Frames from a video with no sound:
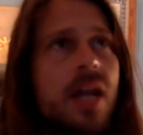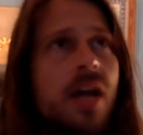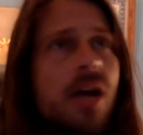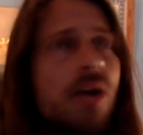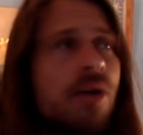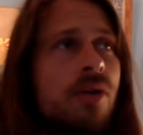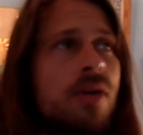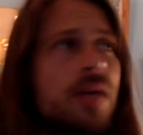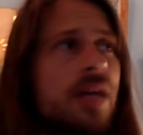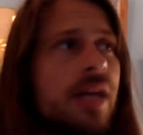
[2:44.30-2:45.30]
oh,
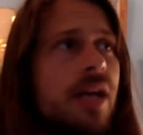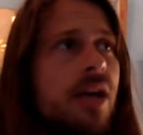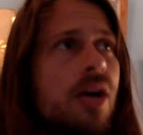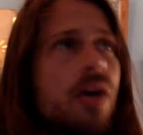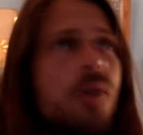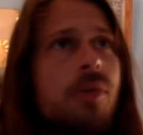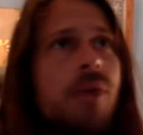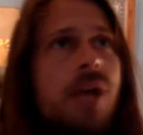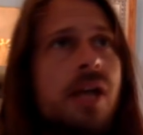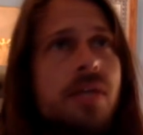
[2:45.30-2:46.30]
like all
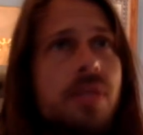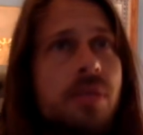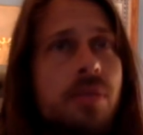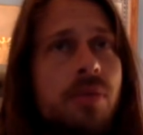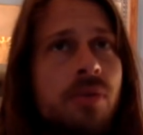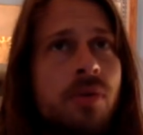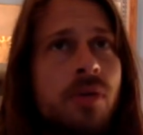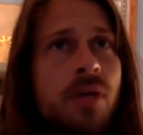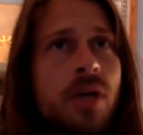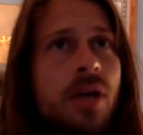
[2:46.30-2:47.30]
Bharani people
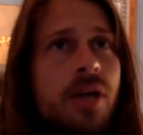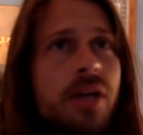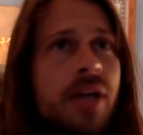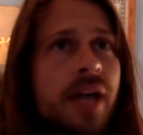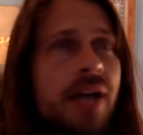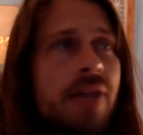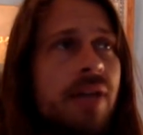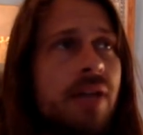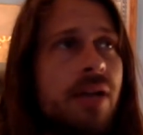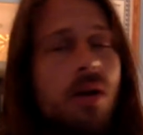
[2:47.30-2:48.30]
are gonna have
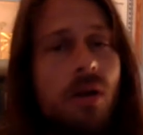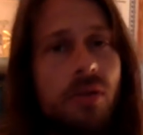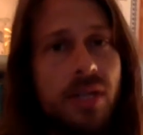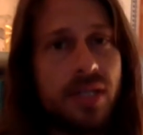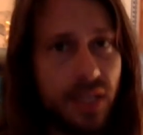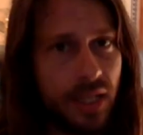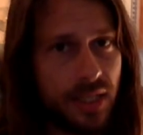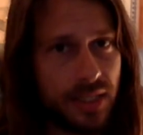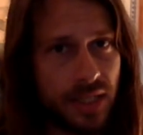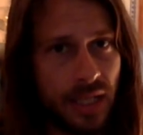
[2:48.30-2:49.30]
like all these
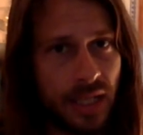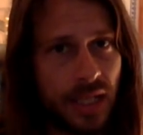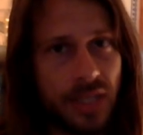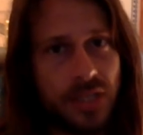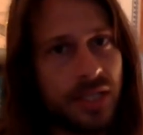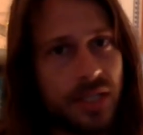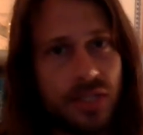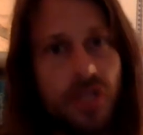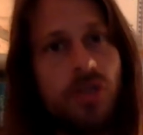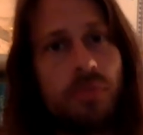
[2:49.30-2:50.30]
things, and it's just like
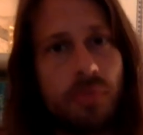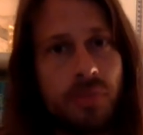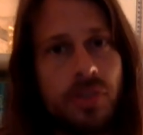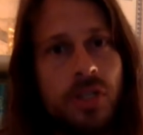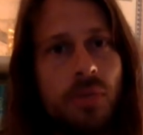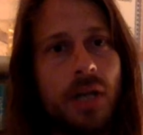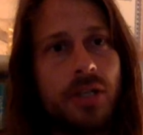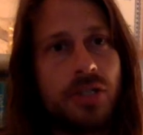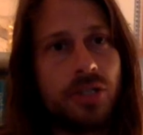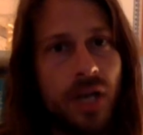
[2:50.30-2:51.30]
too
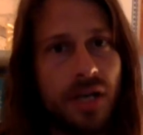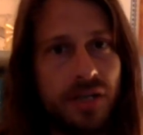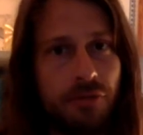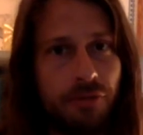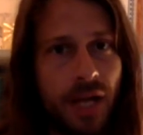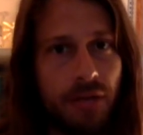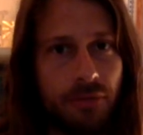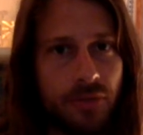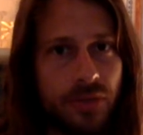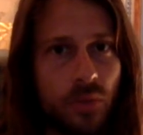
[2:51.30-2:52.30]
much you're trying to define
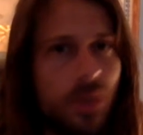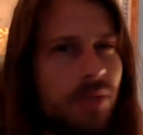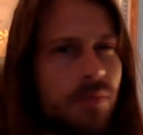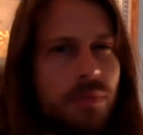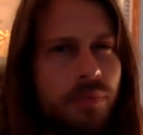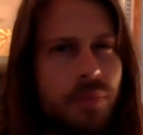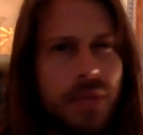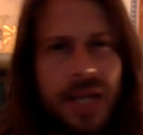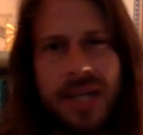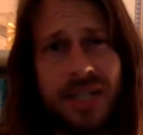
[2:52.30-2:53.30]
for just one
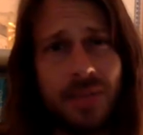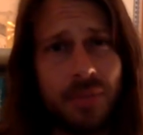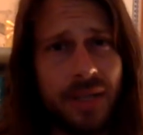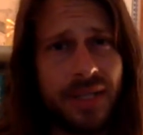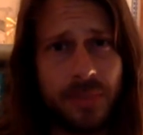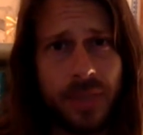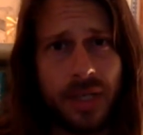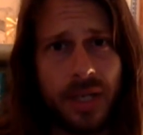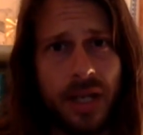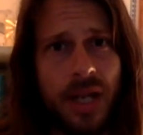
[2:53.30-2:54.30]
planetary
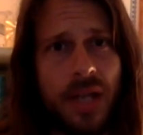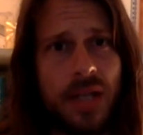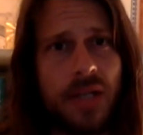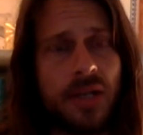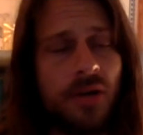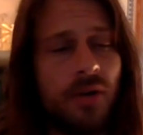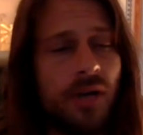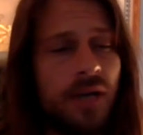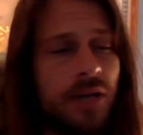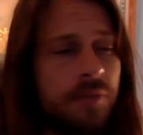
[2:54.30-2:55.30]
placement, you
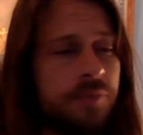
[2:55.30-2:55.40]
know.